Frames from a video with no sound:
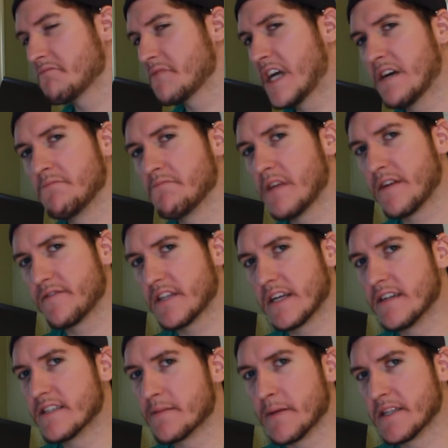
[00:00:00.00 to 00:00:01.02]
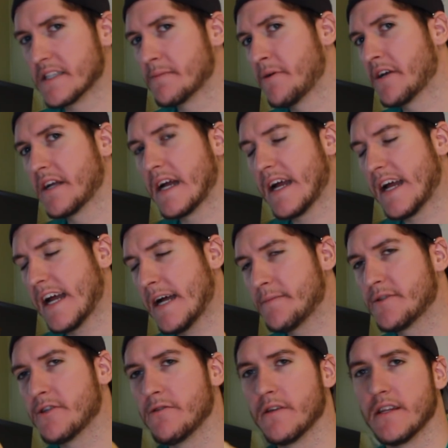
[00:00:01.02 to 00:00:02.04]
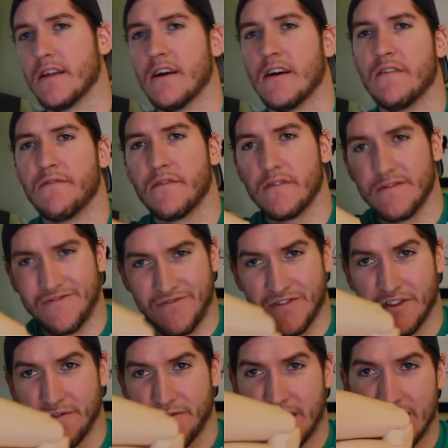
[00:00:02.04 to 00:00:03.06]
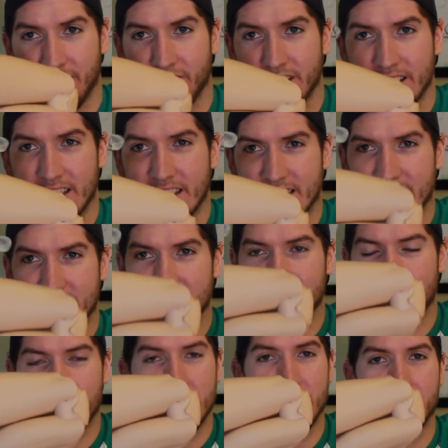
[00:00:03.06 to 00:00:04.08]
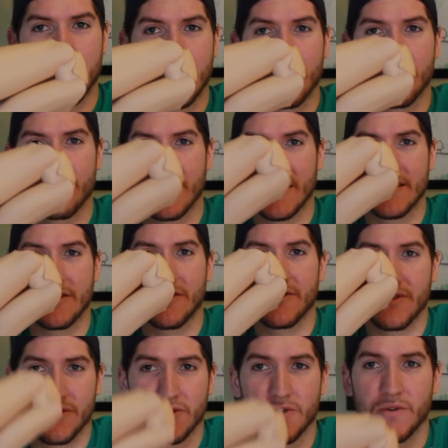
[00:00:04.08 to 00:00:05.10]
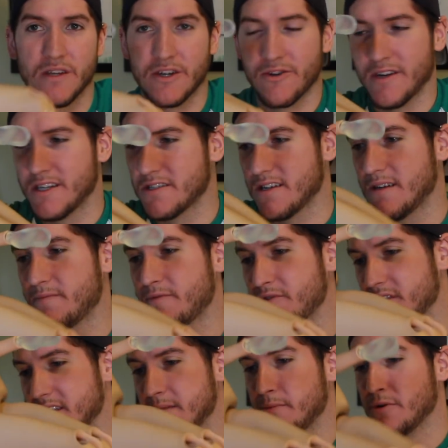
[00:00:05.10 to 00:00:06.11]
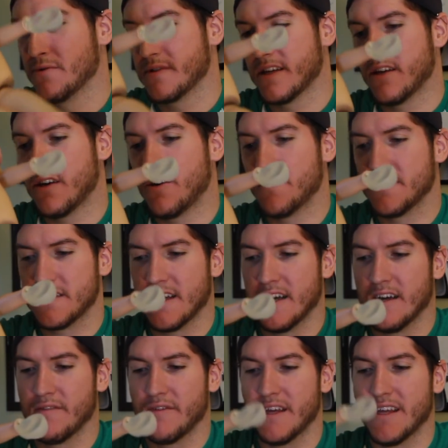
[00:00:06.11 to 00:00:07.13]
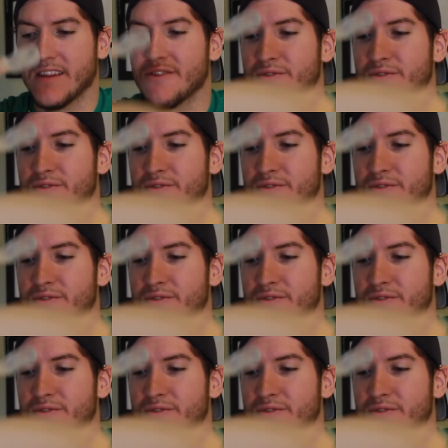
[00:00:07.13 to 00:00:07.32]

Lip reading: Yeah, everything else about this body I absolutely love. For the fact, look at this. Those silicone inserts are doing a great job for this pose. They always have. And